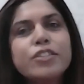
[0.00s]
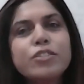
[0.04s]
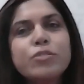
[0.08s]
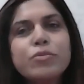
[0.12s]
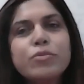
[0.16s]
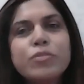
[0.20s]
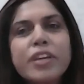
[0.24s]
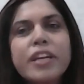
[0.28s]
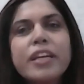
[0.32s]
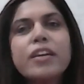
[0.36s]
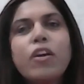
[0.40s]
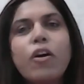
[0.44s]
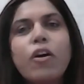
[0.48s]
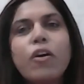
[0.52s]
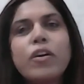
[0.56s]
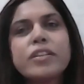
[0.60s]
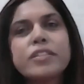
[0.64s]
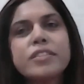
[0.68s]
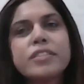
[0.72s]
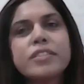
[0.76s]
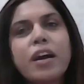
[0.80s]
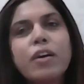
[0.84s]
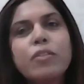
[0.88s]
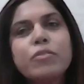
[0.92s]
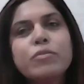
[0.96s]
During
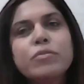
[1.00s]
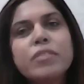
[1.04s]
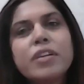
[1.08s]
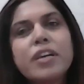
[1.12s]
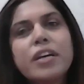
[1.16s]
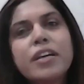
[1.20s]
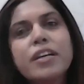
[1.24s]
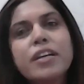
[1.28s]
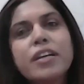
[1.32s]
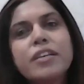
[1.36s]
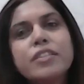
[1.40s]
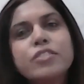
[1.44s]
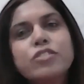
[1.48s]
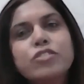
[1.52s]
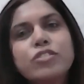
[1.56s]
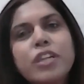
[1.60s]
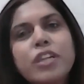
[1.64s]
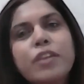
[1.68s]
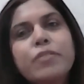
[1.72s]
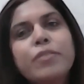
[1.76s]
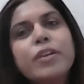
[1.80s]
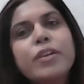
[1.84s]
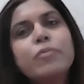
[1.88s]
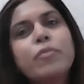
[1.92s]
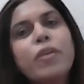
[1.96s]
lockdown,
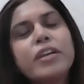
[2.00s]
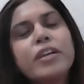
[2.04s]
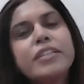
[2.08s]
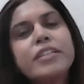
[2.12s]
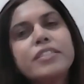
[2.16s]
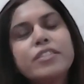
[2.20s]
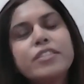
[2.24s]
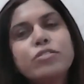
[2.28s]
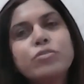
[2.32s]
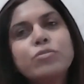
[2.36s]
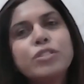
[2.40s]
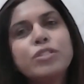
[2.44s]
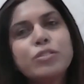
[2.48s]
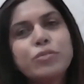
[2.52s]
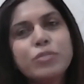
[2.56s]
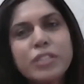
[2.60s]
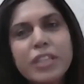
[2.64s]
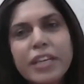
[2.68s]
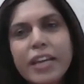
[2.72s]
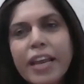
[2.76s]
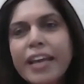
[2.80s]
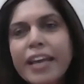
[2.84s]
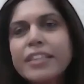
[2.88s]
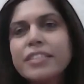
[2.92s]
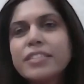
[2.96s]
children wanted to
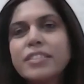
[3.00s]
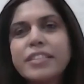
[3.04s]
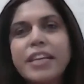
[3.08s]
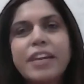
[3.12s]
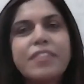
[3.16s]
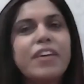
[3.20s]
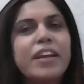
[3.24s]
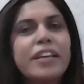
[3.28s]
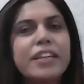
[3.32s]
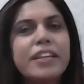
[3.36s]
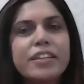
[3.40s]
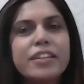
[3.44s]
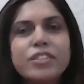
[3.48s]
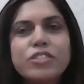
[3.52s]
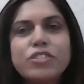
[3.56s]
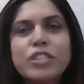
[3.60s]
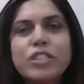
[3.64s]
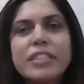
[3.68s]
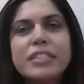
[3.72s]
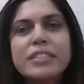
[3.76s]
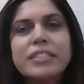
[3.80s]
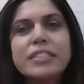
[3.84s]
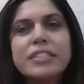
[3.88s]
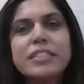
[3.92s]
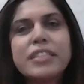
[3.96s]
utilize their
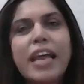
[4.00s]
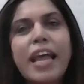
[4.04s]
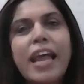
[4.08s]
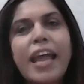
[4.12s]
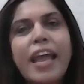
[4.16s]
energies,